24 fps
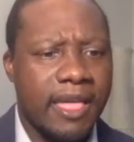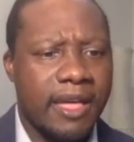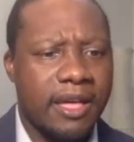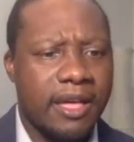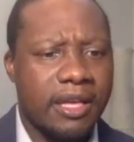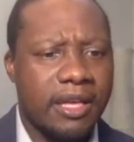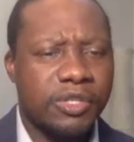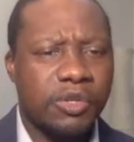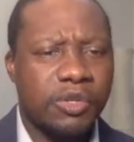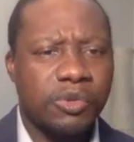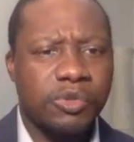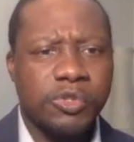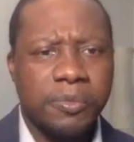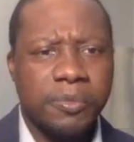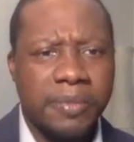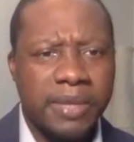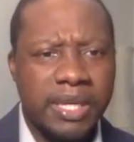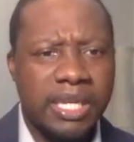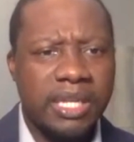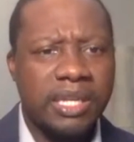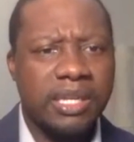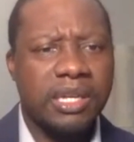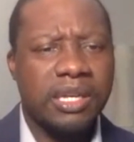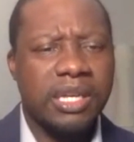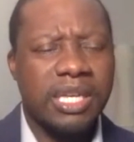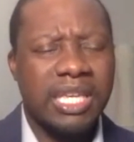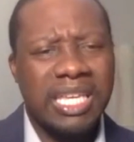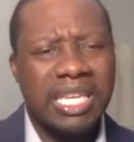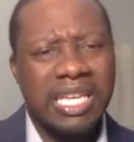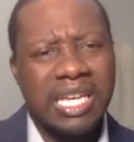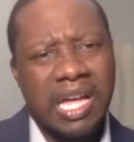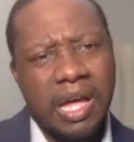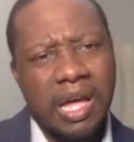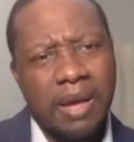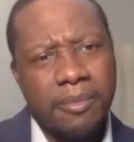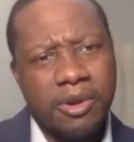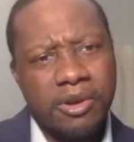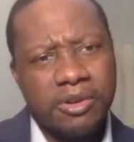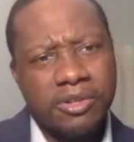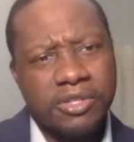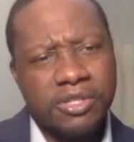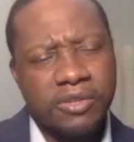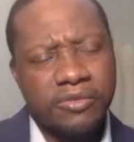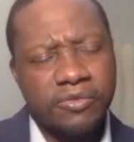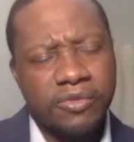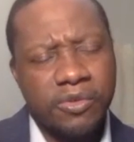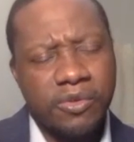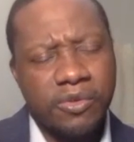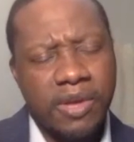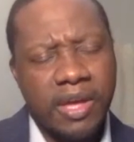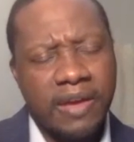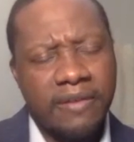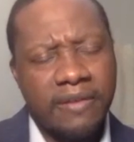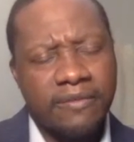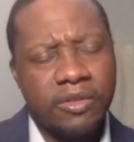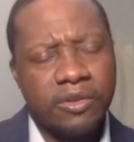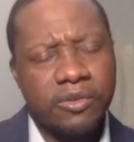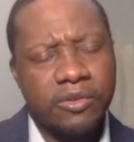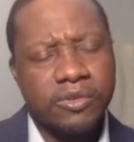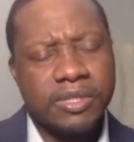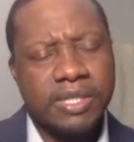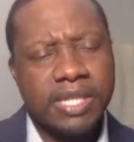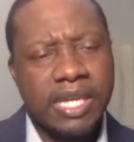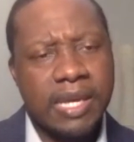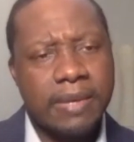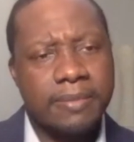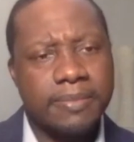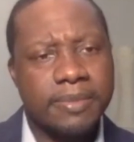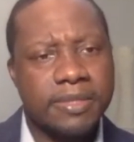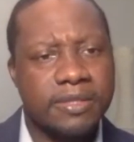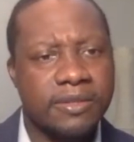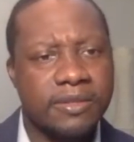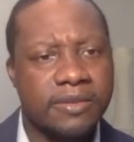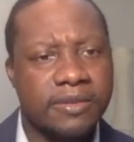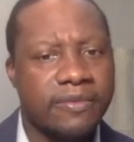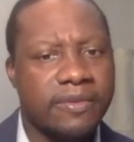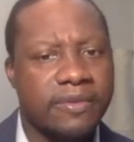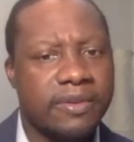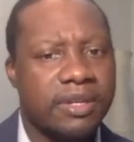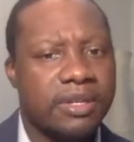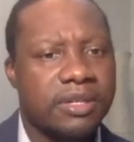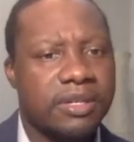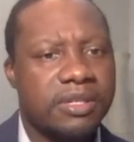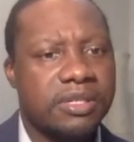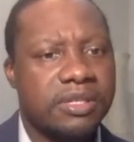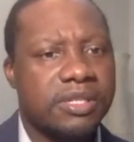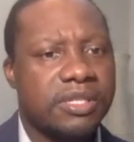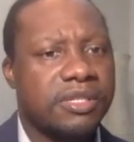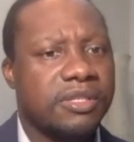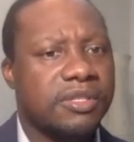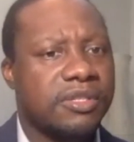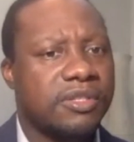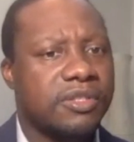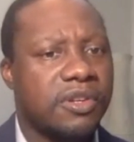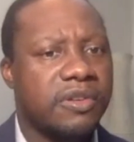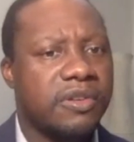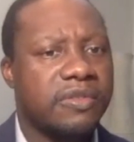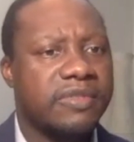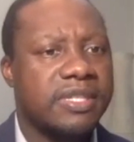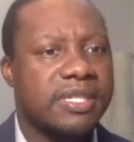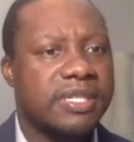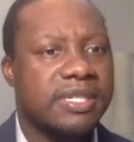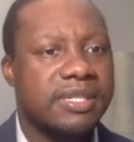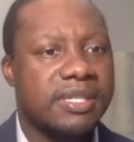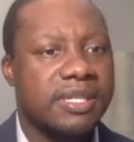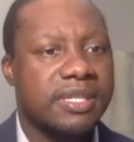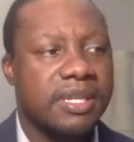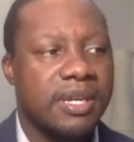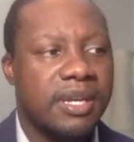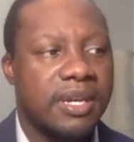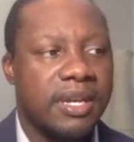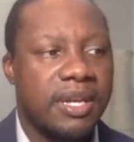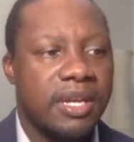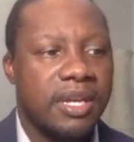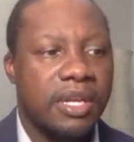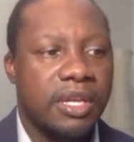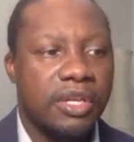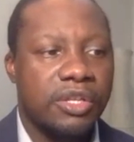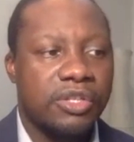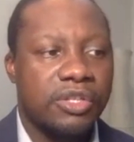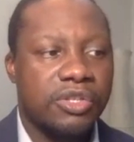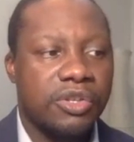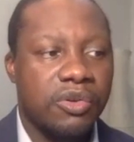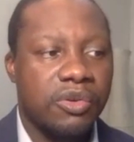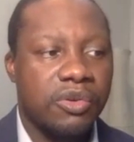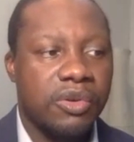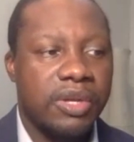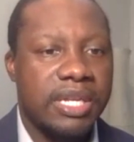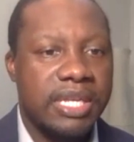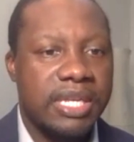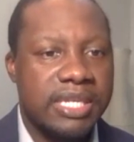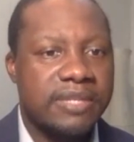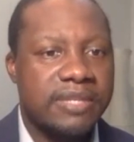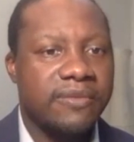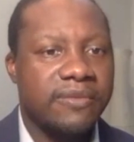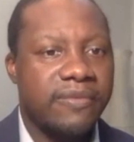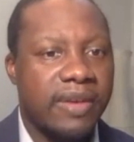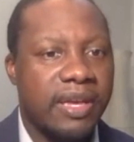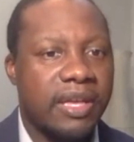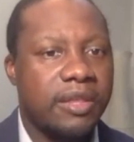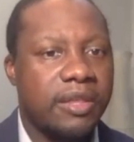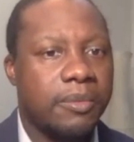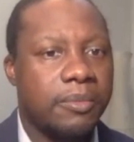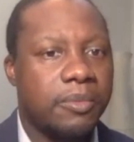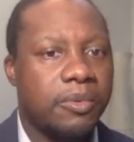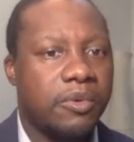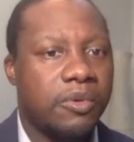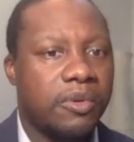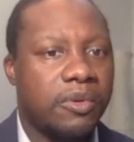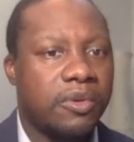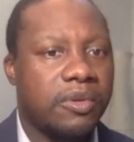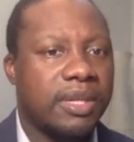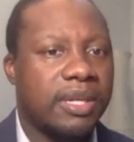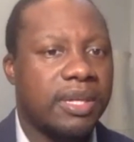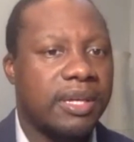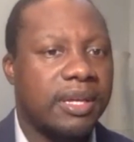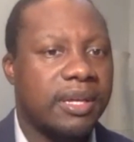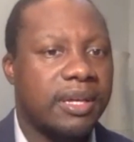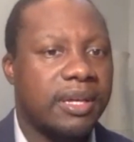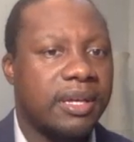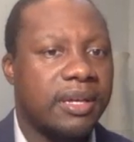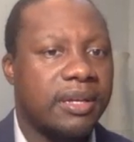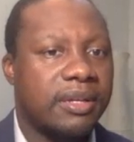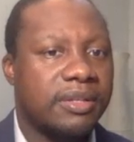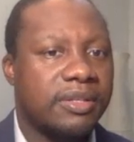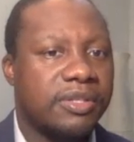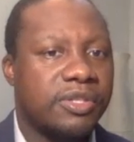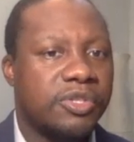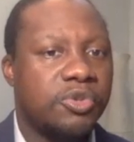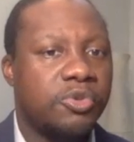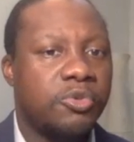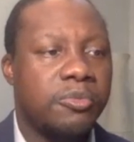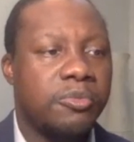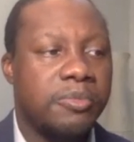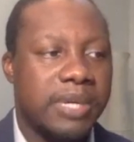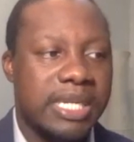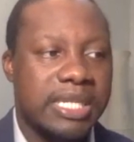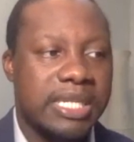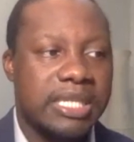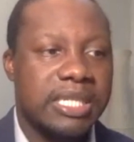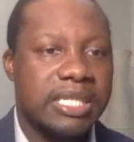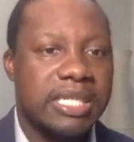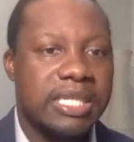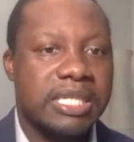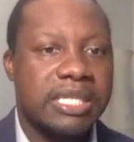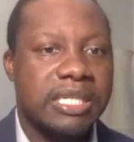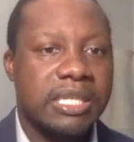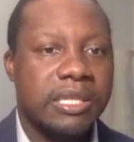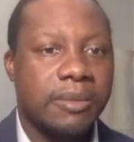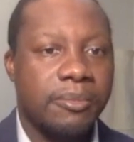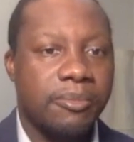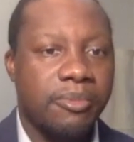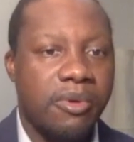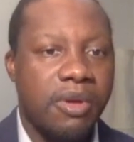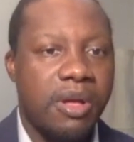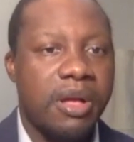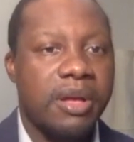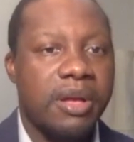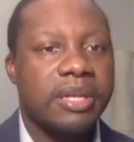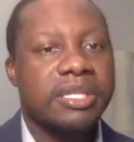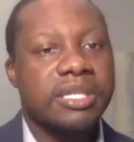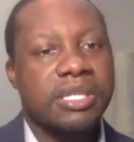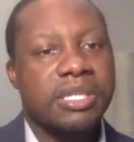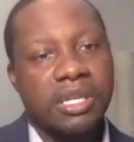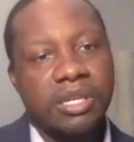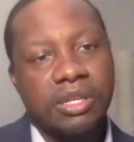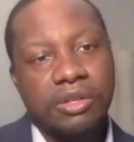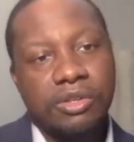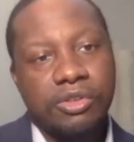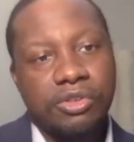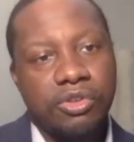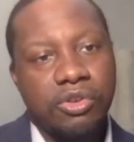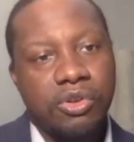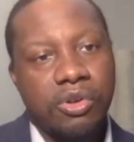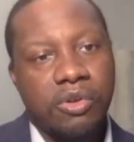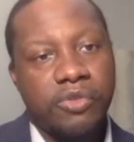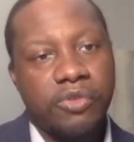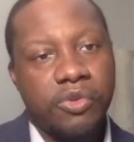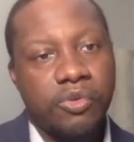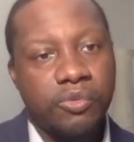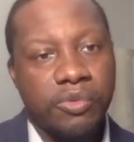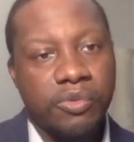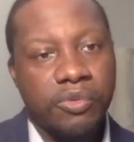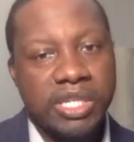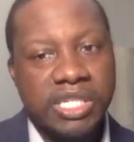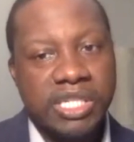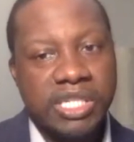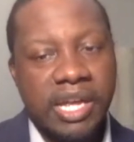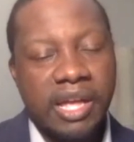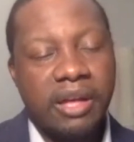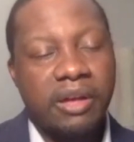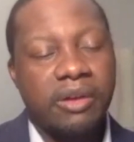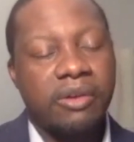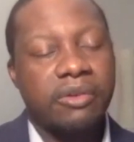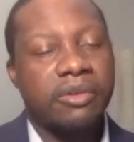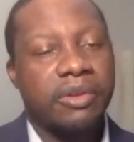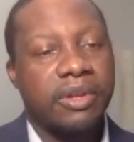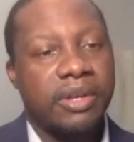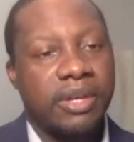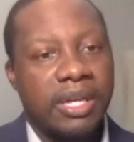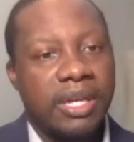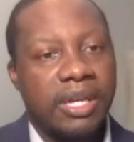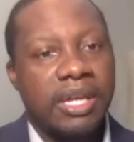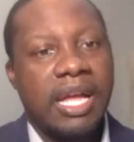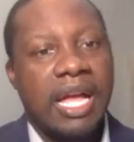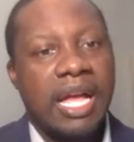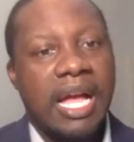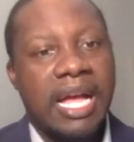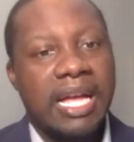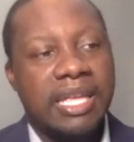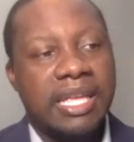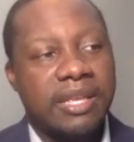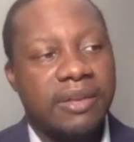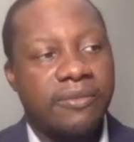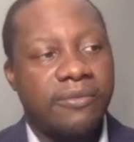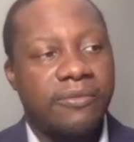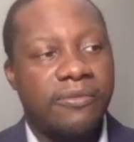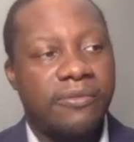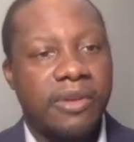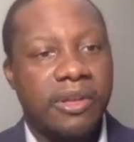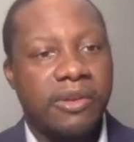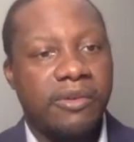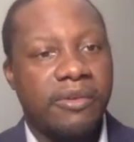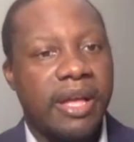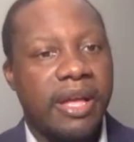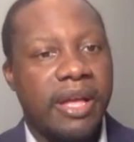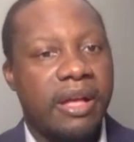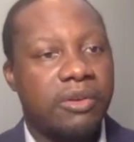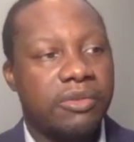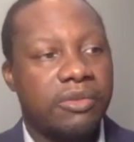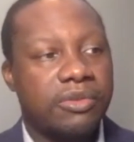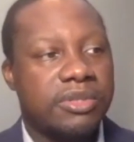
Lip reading: social media, e-commerce, if you have those types of goods and services. So it is available to businesses in the Bronx. And, if you reach out, I can figure out,